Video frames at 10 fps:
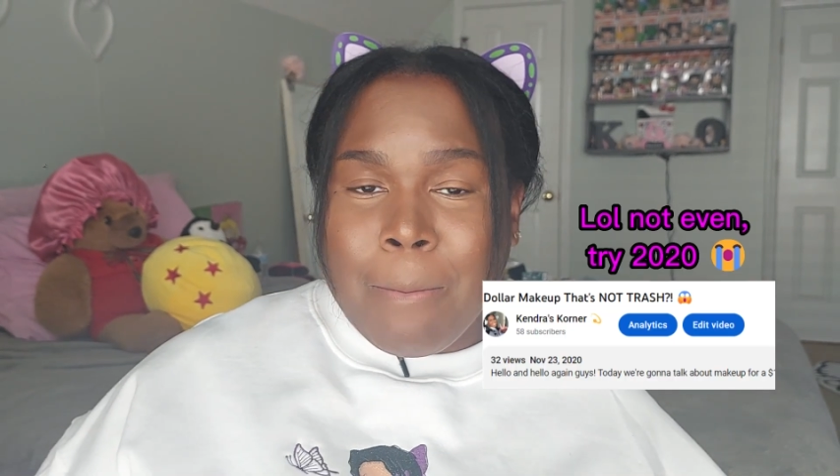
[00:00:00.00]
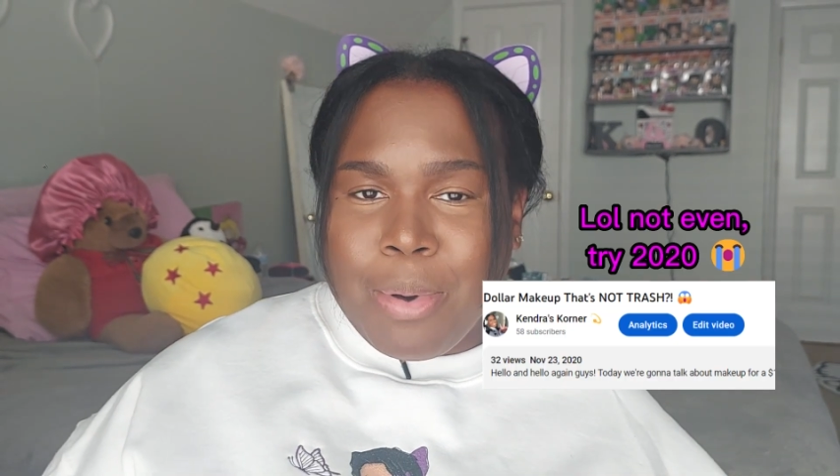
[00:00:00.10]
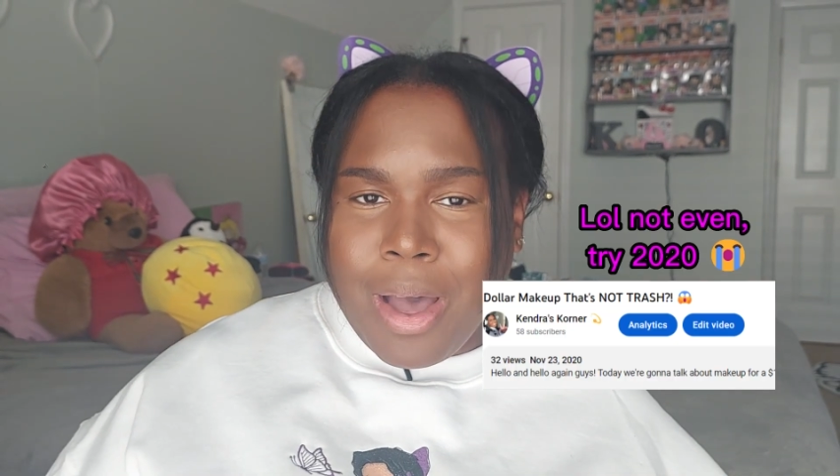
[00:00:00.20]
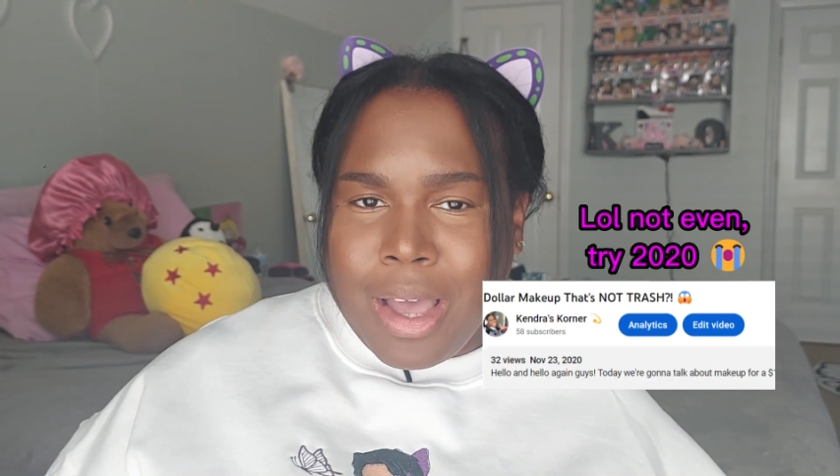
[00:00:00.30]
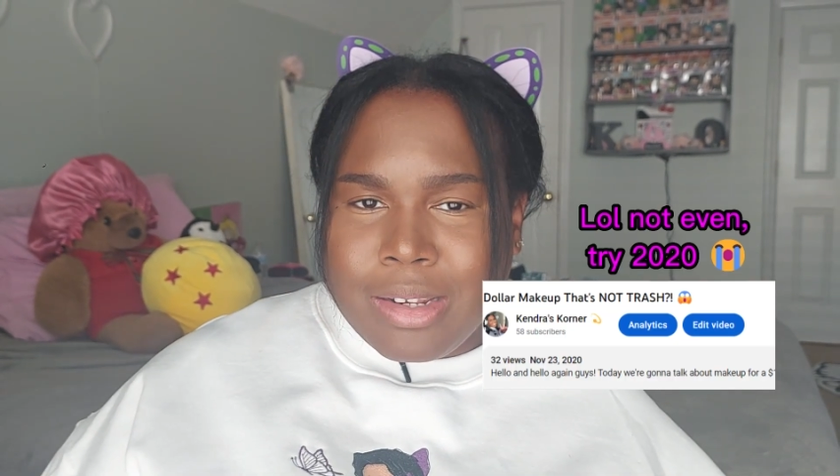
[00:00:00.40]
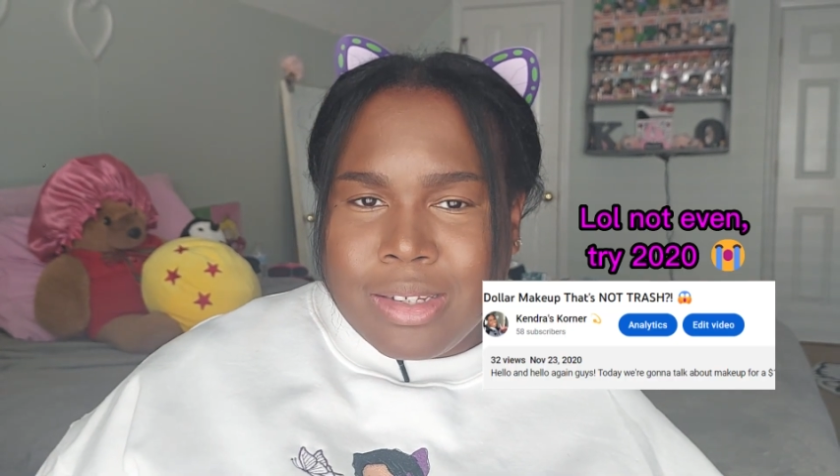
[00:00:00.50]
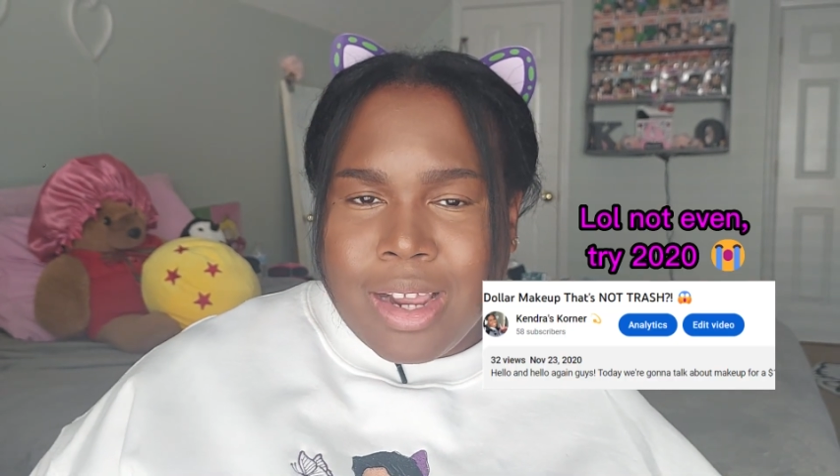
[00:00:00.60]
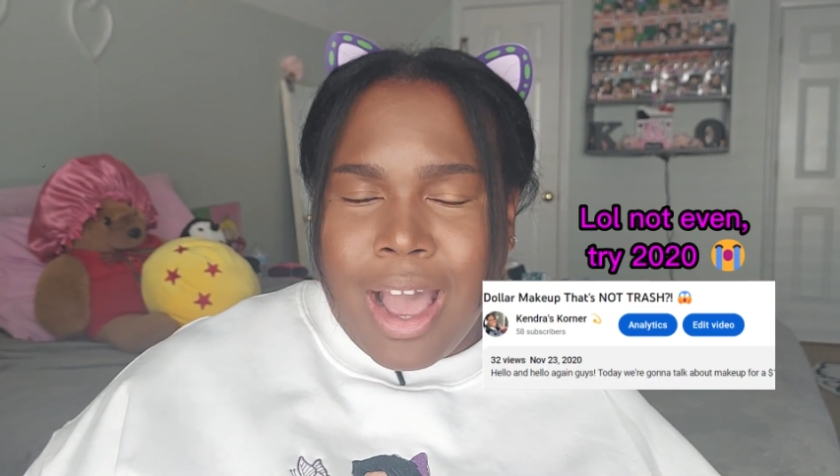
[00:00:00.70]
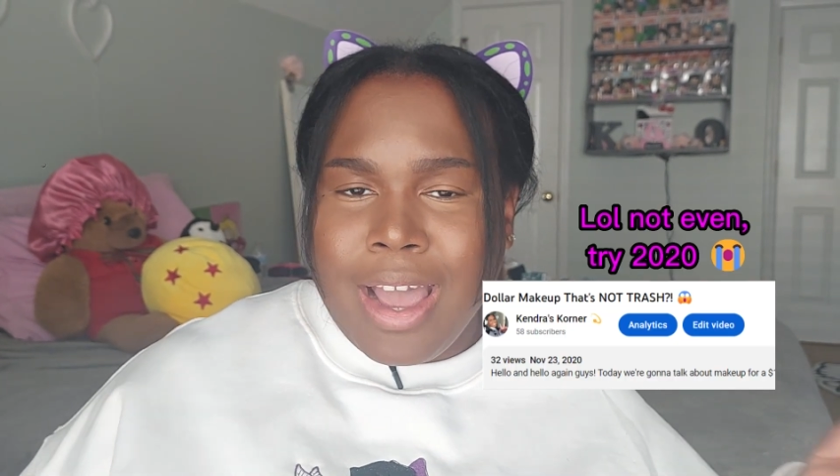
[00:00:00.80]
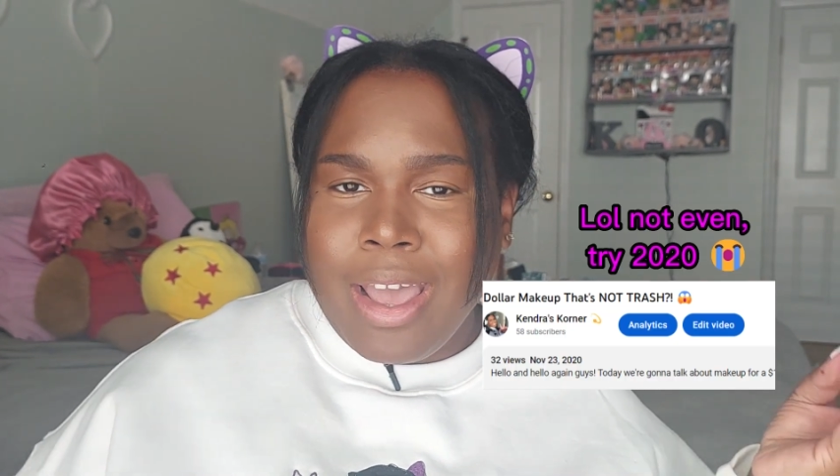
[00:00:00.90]
but
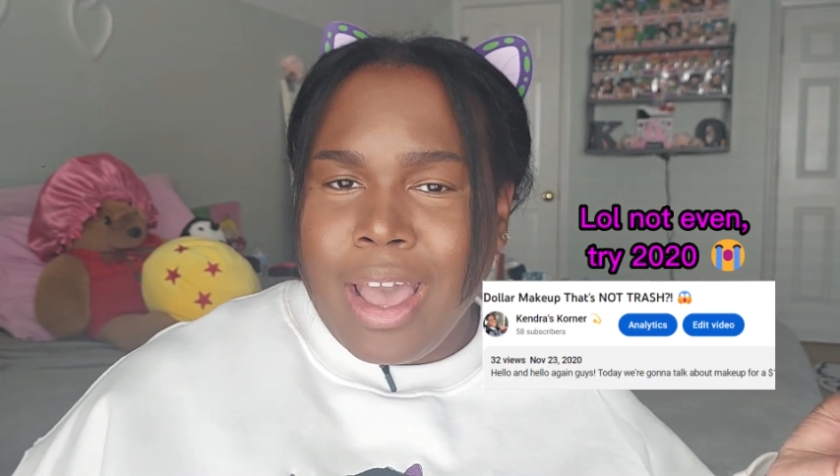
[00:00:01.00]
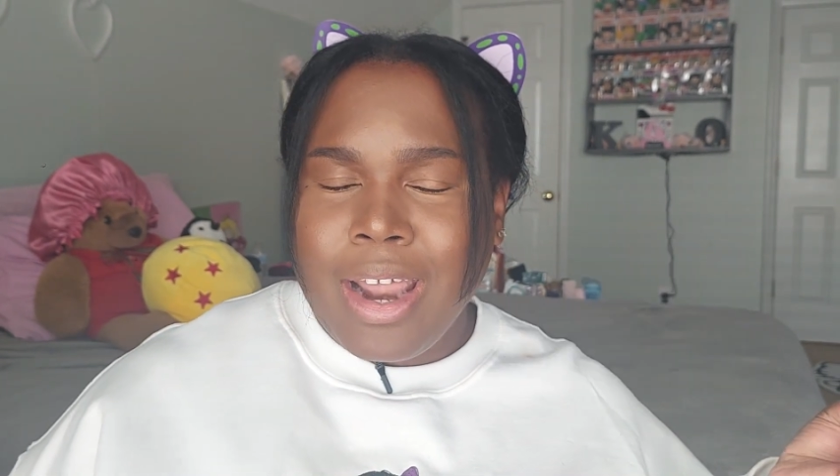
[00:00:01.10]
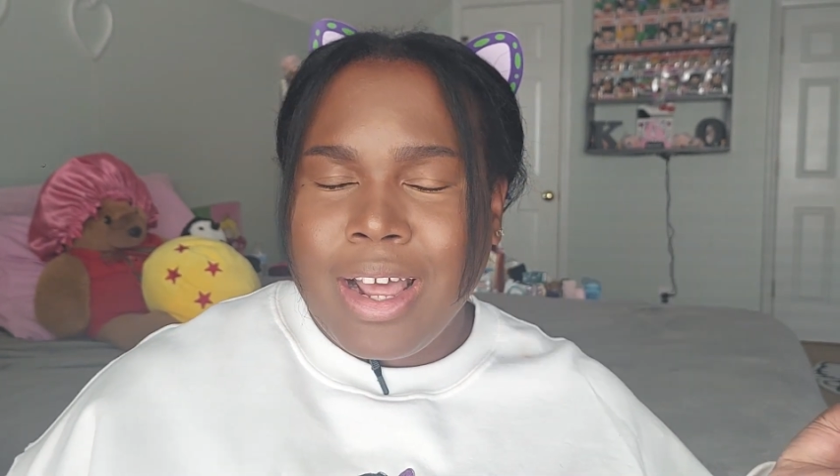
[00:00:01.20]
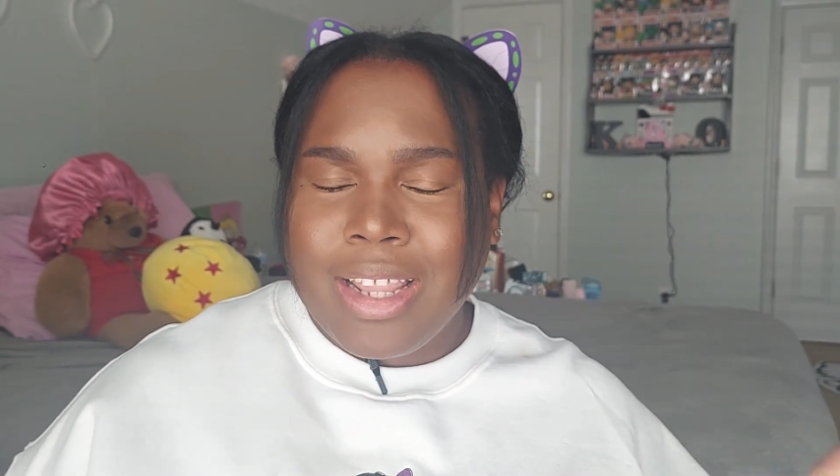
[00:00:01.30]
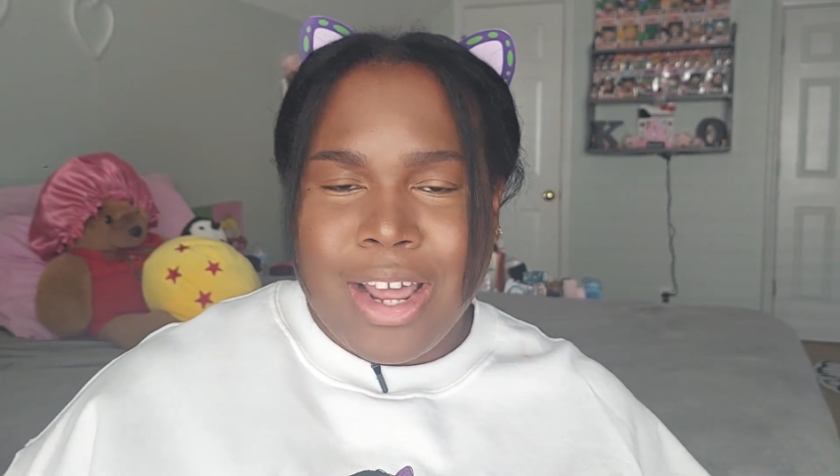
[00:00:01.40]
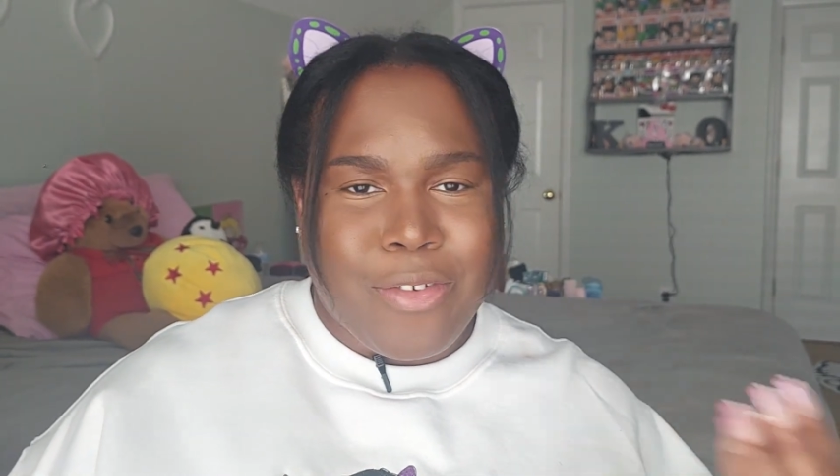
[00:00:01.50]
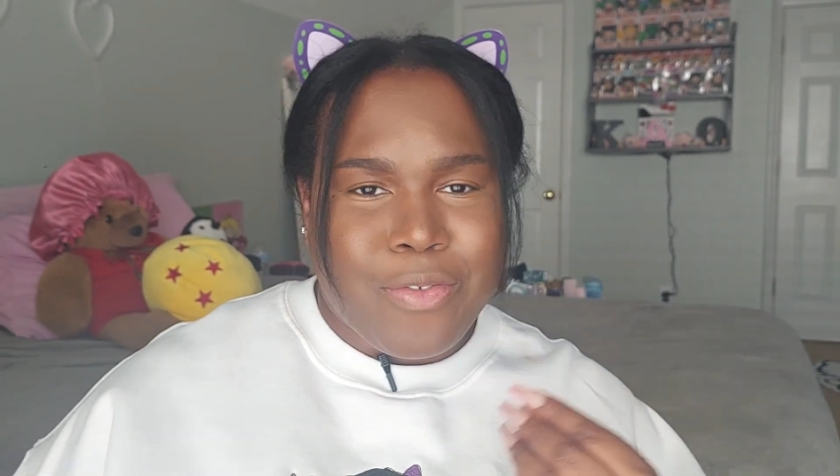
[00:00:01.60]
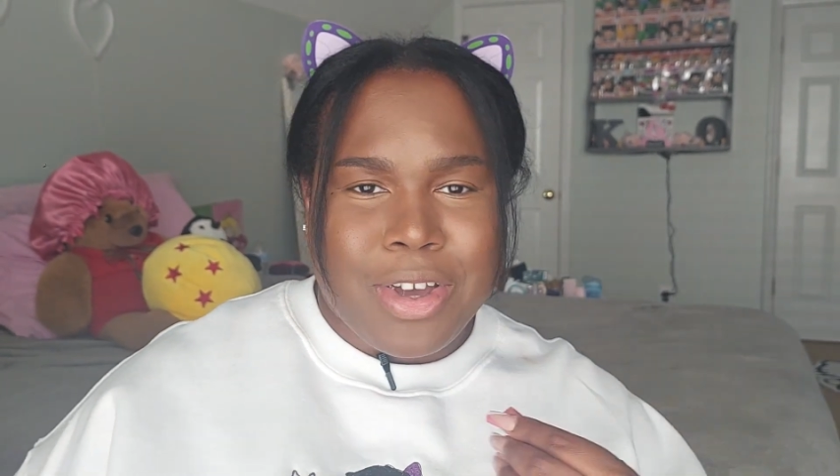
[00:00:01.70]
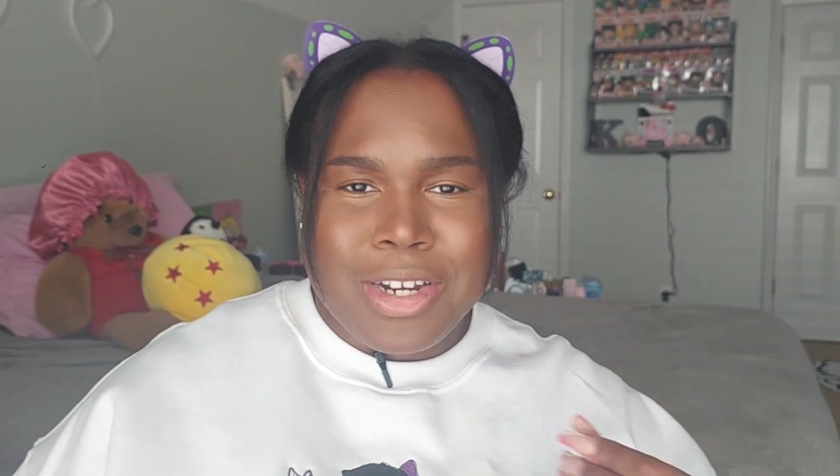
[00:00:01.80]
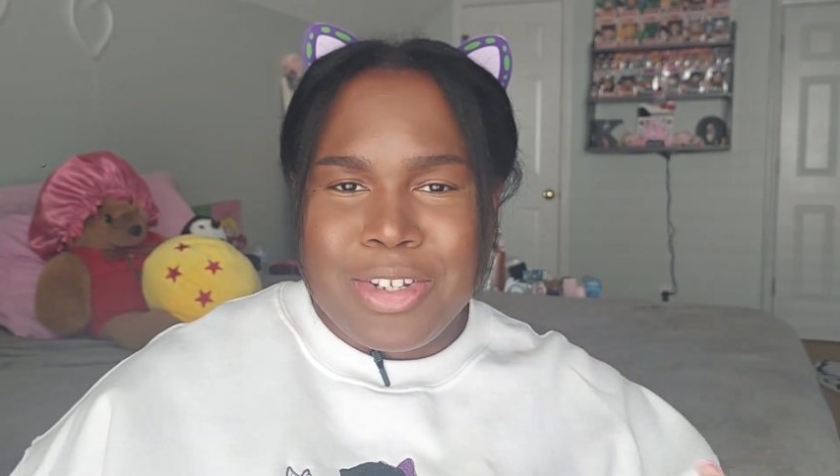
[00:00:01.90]
I had a lot of
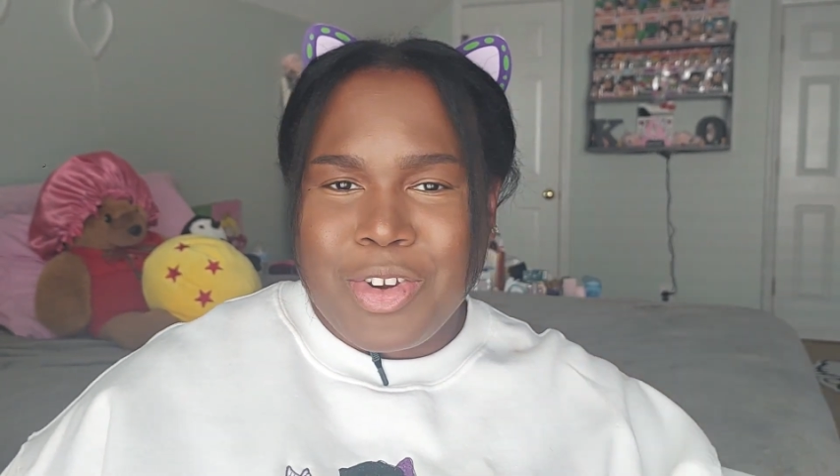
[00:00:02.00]
fun